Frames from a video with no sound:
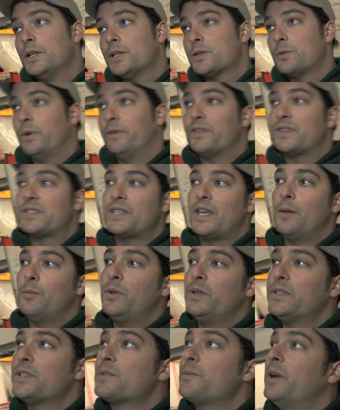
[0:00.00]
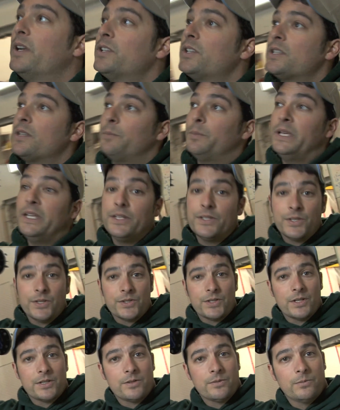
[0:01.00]
So we've assembled as much of the
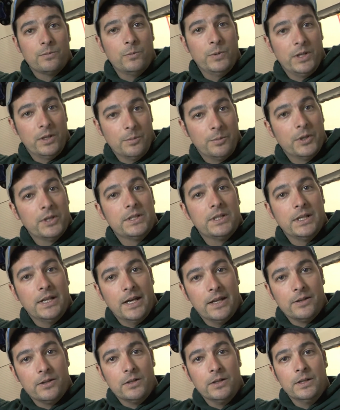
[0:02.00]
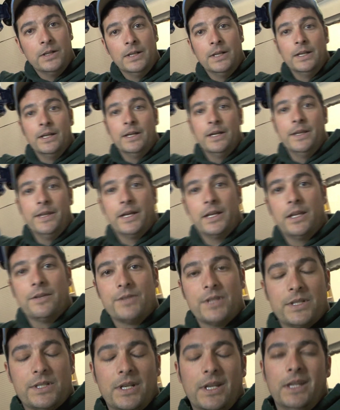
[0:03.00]
pieces as we could put together, and that
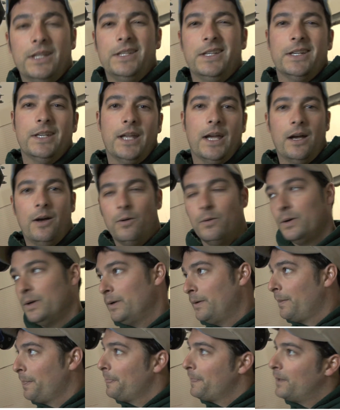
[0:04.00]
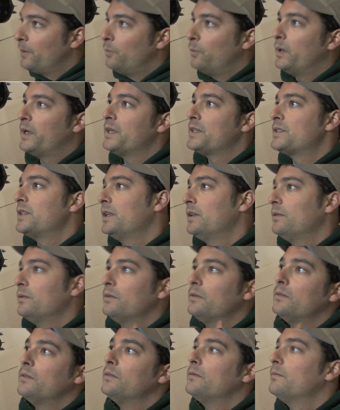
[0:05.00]
gives us an idea now, what is it
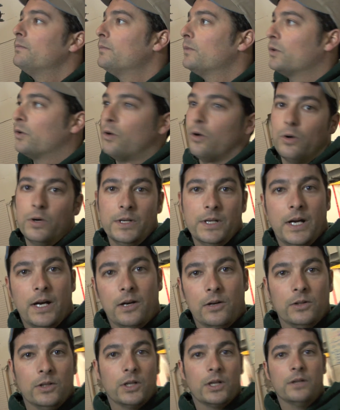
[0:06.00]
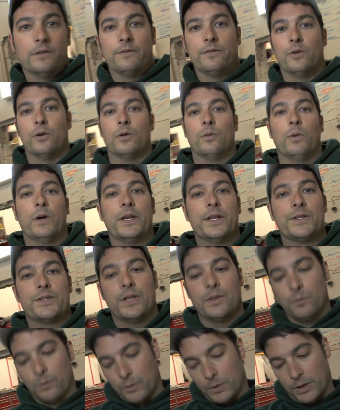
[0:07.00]
Gord and I are looking for? What is
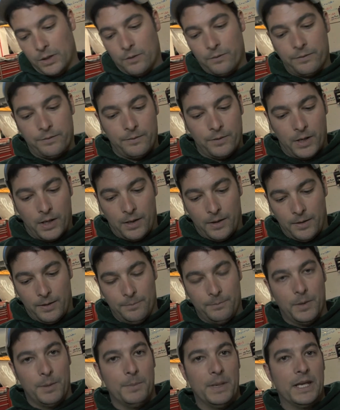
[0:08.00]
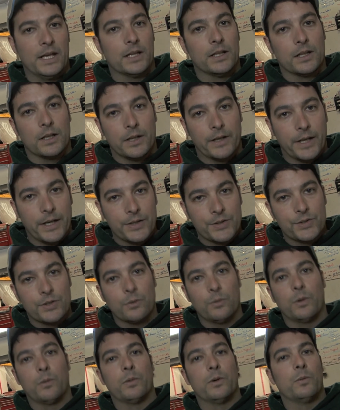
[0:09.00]
it we're going to make a little
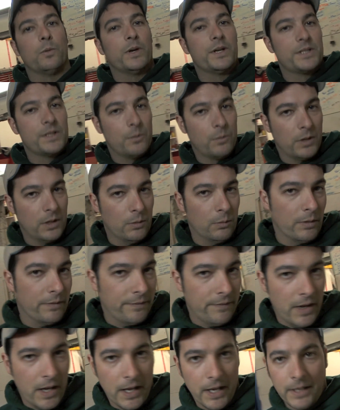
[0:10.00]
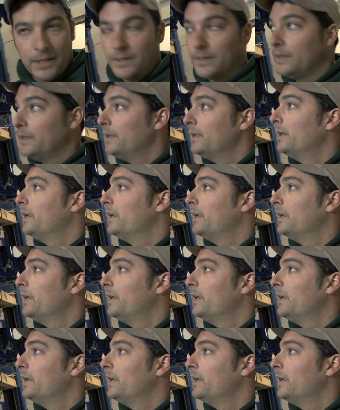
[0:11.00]
nicer? What is it we're going to refine?